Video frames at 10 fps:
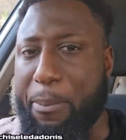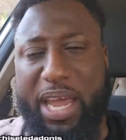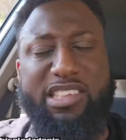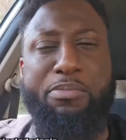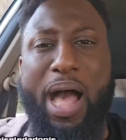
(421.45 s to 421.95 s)
I
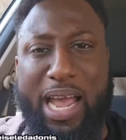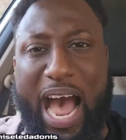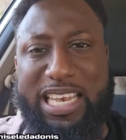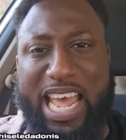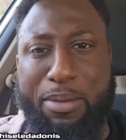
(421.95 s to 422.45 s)
make it to my
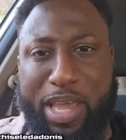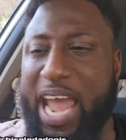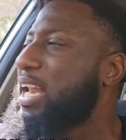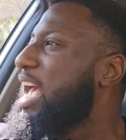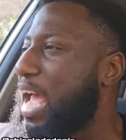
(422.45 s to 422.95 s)
goddamn
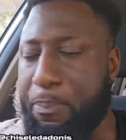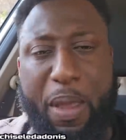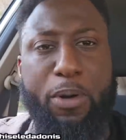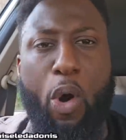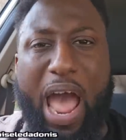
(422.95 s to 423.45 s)
gate, and
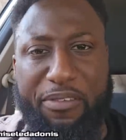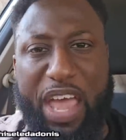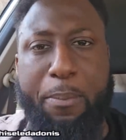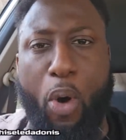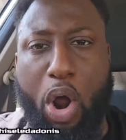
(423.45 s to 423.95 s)
people don't have
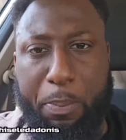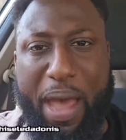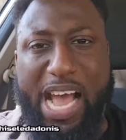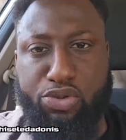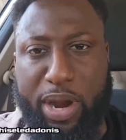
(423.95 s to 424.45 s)
their boarding
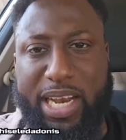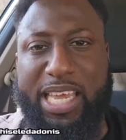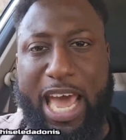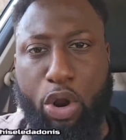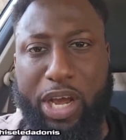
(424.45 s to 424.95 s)
pass ready
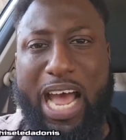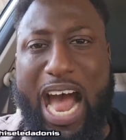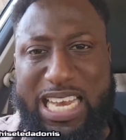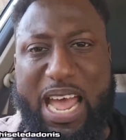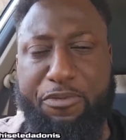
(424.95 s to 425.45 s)
to get on the
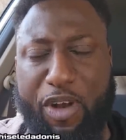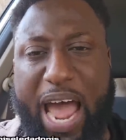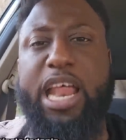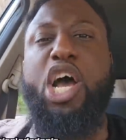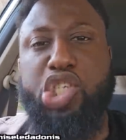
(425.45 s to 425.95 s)
goddamn
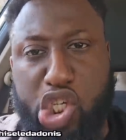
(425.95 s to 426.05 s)
flight,